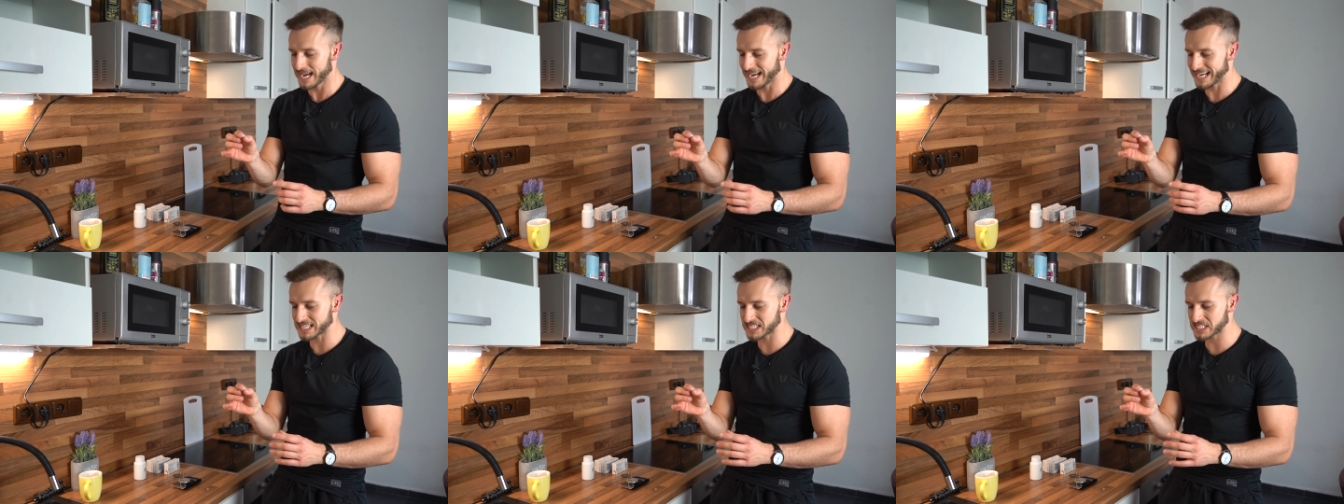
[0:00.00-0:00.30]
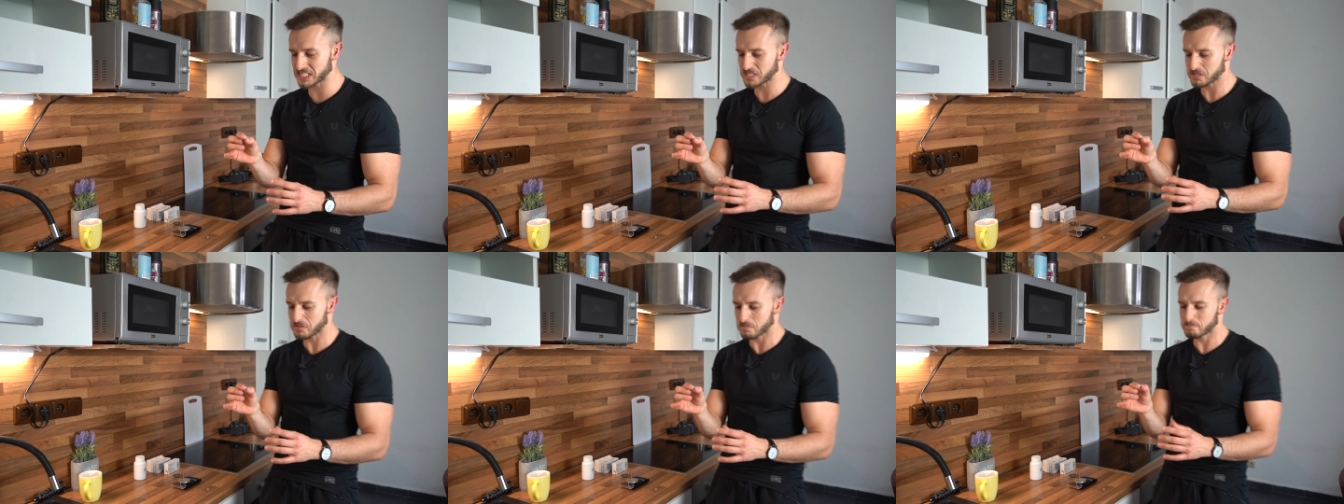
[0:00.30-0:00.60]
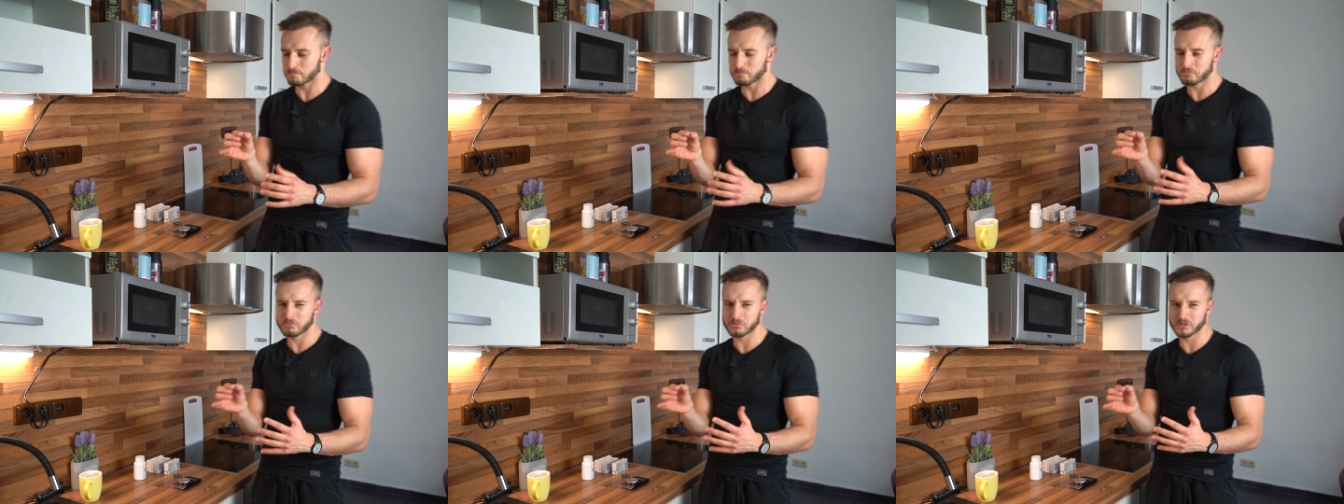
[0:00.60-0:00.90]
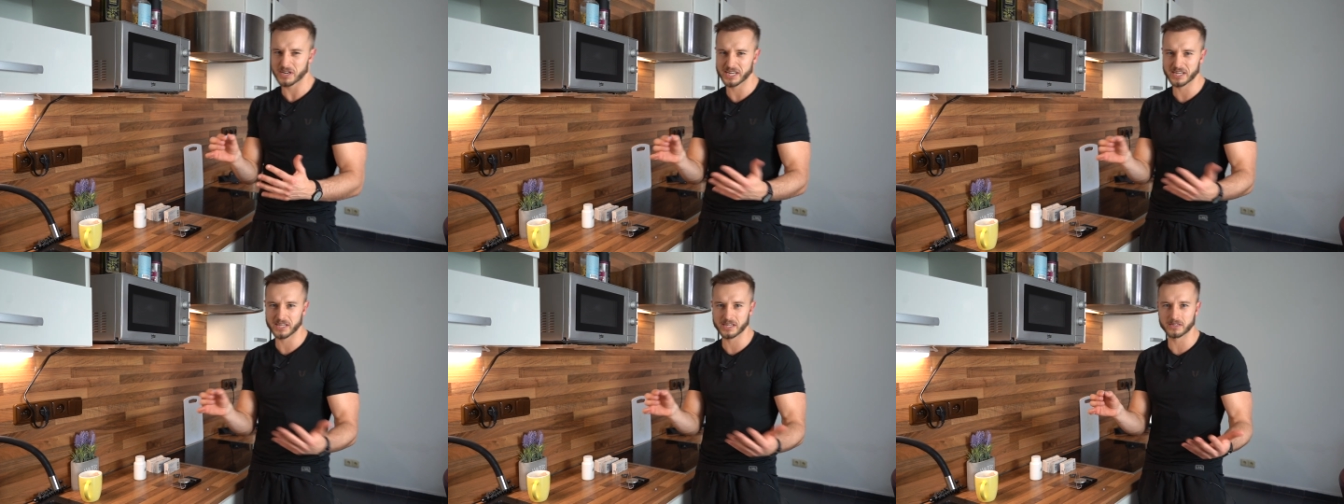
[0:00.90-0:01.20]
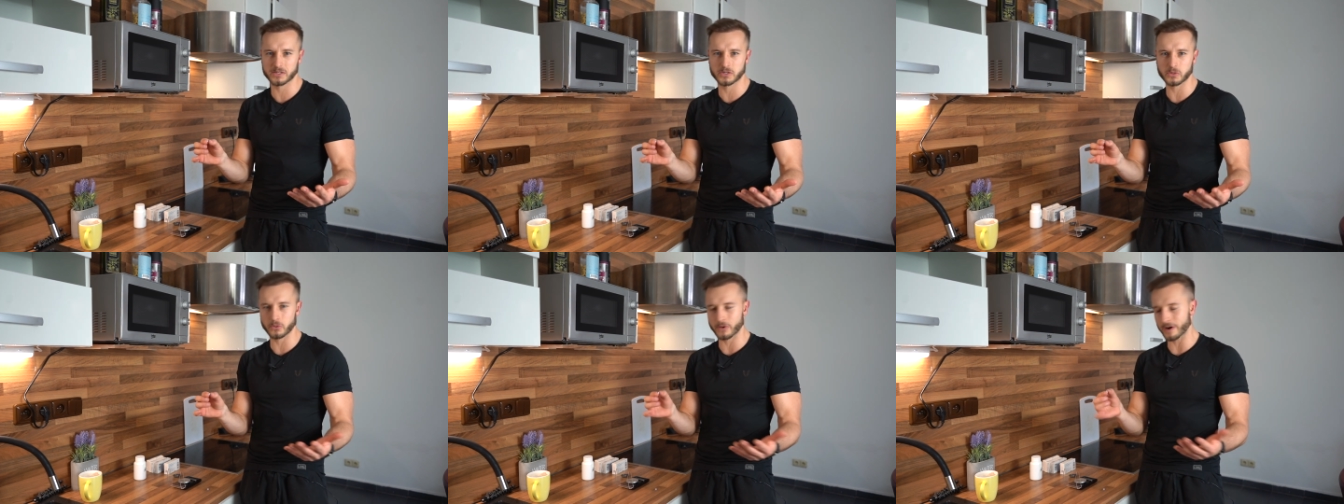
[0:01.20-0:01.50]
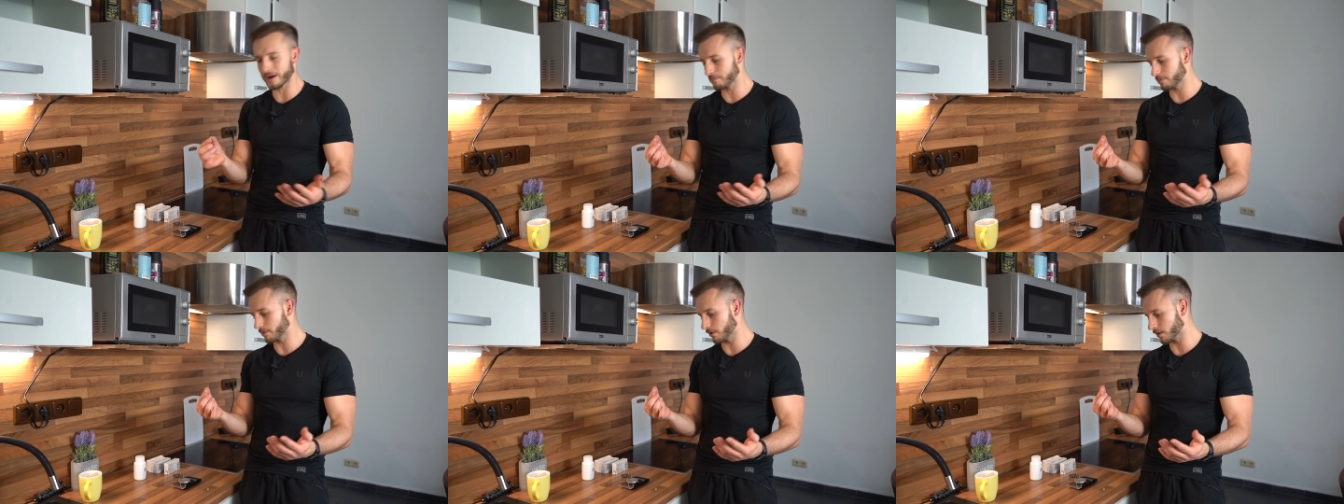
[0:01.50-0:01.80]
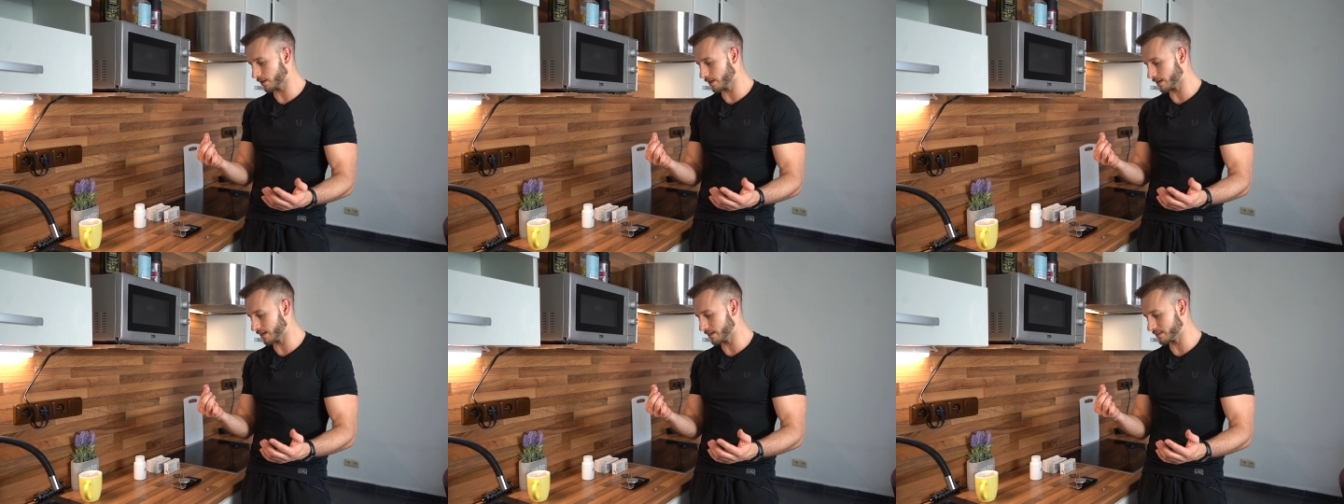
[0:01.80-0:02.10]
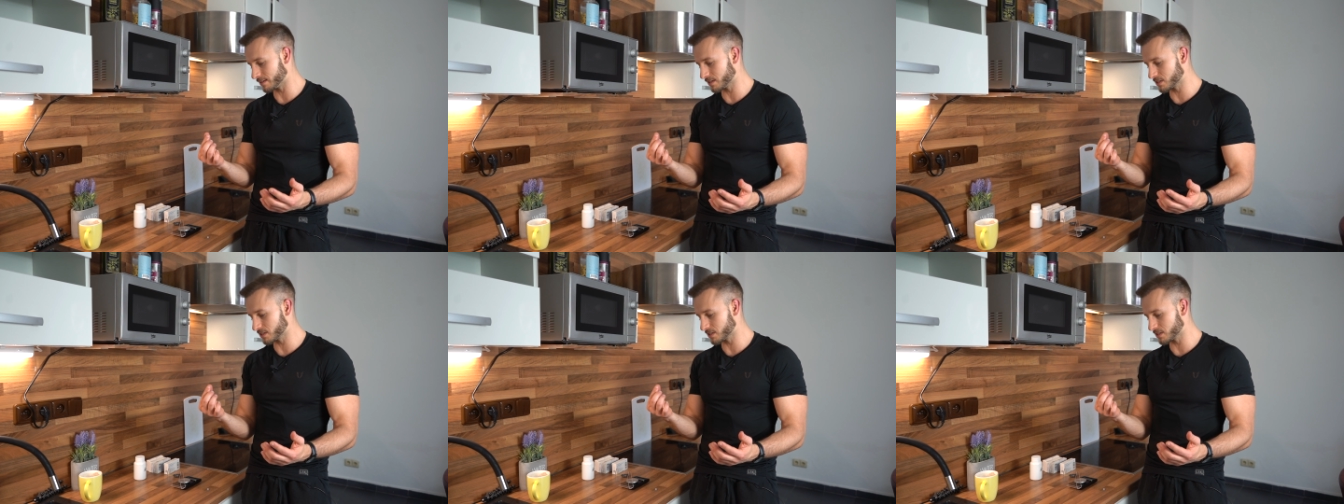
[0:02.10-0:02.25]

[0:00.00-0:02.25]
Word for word: it's pretty doable.